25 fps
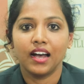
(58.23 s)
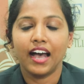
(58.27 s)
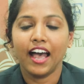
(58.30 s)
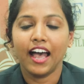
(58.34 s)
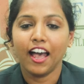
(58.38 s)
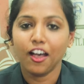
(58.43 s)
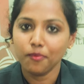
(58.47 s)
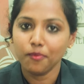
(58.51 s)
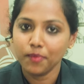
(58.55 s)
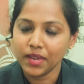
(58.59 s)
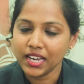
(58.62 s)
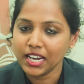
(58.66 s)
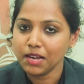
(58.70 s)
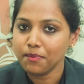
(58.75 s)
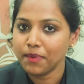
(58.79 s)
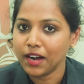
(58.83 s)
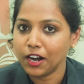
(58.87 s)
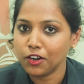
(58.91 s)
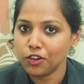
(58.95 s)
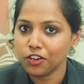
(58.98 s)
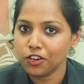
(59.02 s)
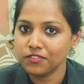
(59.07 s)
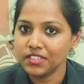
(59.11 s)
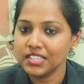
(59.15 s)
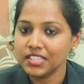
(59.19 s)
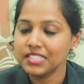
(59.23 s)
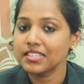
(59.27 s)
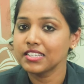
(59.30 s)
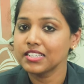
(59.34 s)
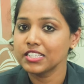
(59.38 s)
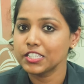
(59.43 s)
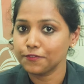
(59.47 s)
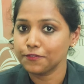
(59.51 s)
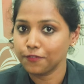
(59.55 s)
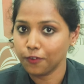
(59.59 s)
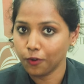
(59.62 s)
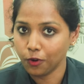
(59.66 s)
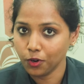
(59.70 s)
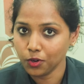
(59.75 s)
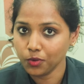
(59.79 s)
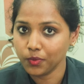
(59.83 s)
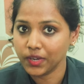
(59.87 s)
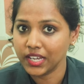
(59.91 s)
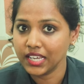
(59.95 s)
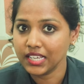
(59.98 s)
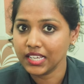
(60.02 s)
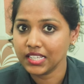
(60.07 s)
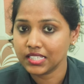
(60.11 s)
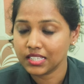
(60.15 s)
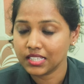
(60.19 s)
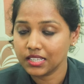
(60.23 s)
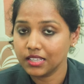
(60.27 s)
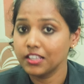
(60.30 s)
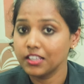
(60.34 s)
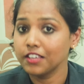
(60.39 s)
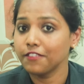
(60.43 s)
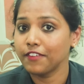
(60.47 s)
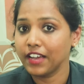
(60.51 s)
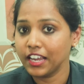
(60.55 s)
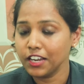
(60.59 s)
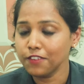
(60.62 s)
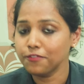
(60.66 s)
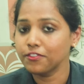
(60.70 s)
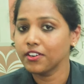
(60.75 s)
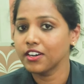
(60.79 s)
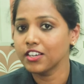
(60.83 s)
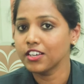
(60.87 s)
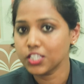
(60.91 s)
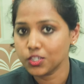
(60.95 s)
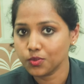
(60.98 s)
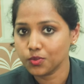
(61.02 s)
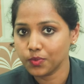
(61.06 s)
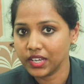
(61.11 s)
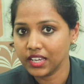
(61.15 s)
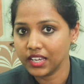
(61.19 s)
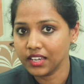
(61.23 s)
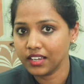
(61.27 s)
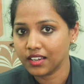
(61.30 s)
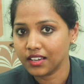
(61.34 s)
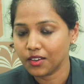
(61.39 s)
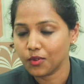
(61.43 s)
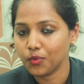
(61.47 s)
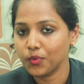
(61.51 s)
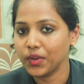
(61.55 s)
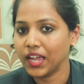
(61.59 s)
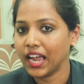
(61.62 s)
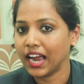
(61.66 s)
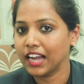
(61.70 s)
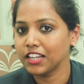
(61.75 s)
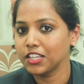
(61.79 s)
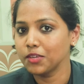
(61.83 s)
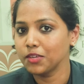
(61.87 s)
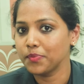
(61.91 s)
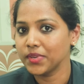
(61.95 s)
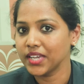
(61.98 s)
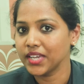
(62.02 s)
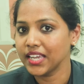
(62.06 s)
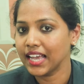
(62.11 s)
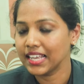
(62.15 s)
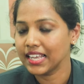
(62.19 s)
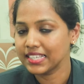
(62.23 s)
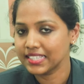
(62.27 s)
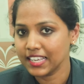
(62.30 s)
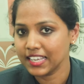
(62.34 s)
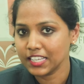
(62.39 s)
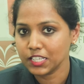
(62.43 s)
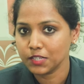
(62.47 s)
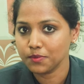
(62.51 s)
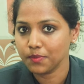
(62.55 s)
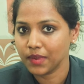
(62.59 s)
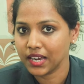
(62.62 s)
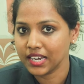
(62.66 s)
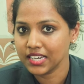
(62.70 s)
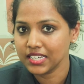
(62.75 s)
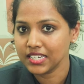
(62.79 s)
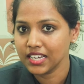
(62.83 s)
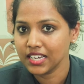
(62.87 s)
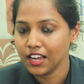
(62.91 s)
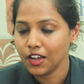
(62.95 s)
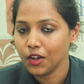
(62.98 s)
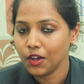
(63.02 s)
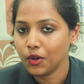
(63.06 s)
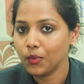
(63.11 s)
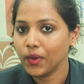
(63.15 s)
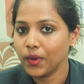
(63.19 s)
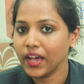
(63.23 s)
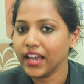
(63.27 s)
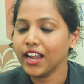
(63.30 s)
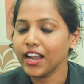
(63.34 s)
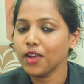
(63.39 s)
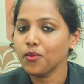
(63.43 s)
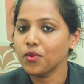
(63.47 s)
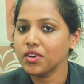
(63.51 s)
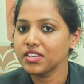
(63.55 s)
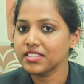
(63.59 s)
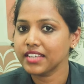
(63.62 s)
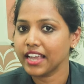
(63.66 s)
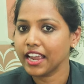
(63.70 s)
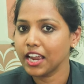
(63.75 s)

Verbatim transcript: I have been a part of this since 4 weeks. The very first week we had the pay assessment, where I was